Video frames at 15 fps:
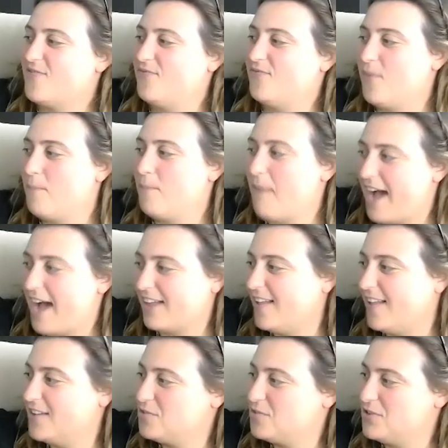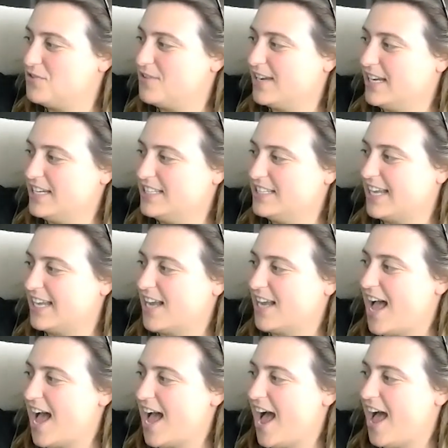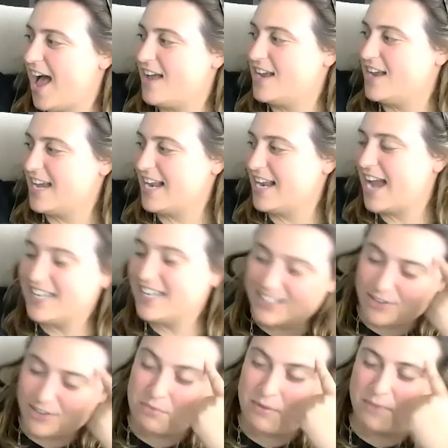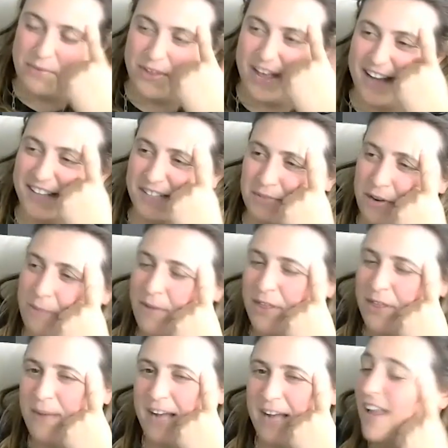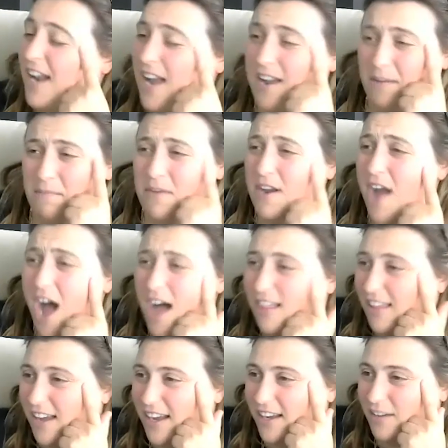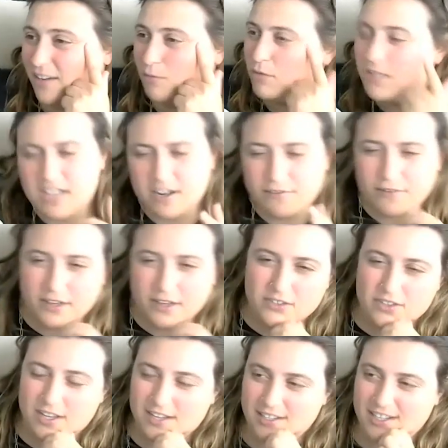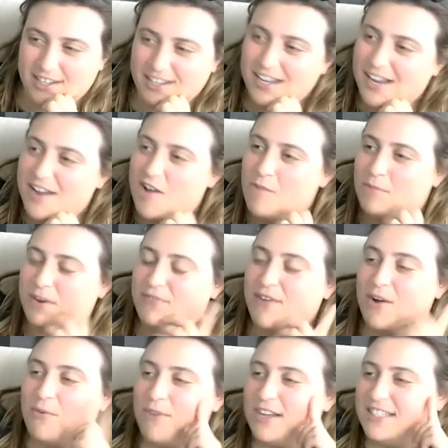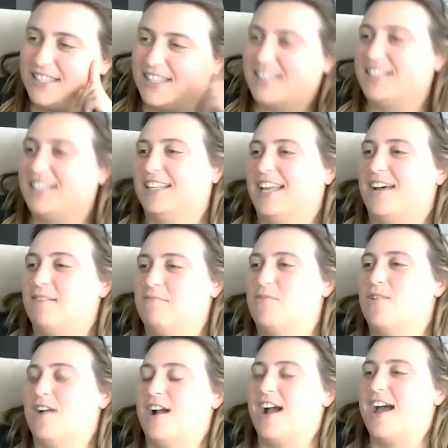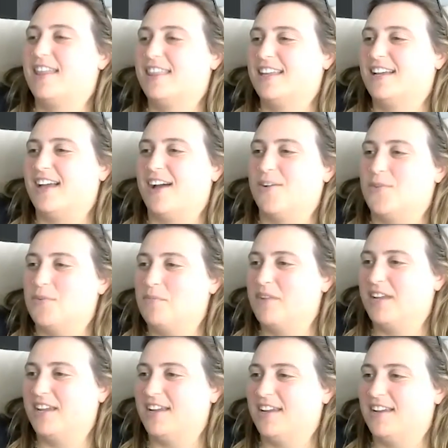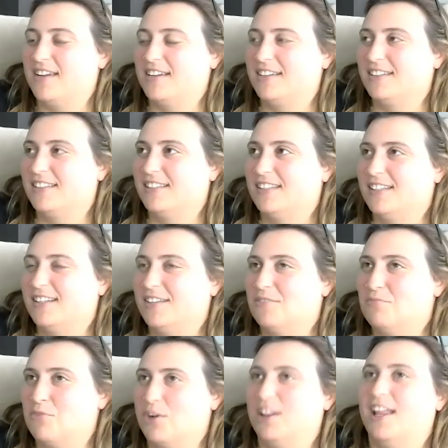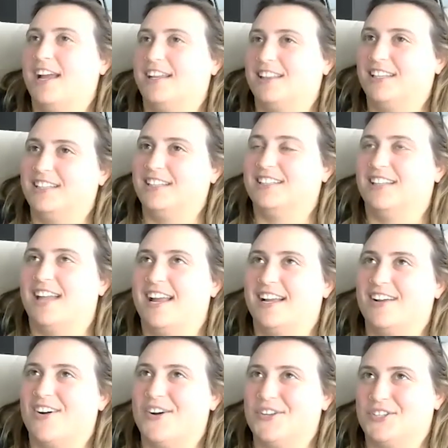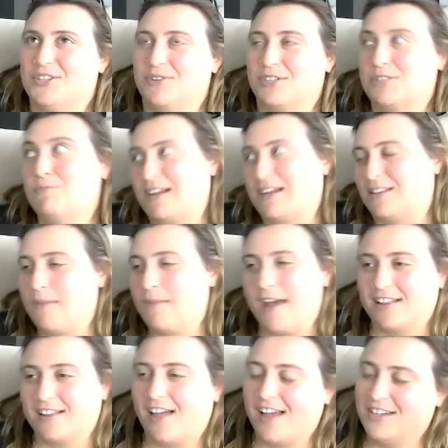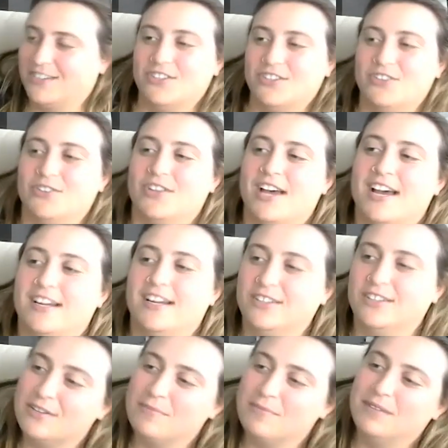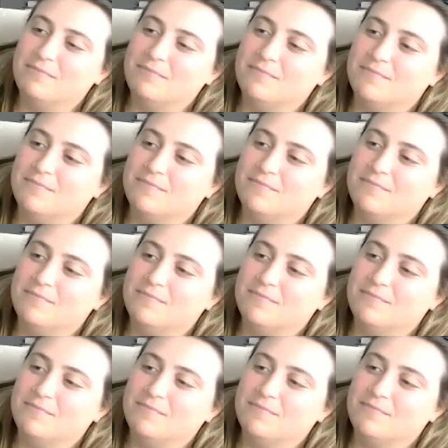the back line should be doing it because, like, and I need to remember that because when I'm on the back line, I am not like, what sound effect do they need? But if I was thinking that more, I think I would be more likely to like also expect the back line to do that. You know what I mean?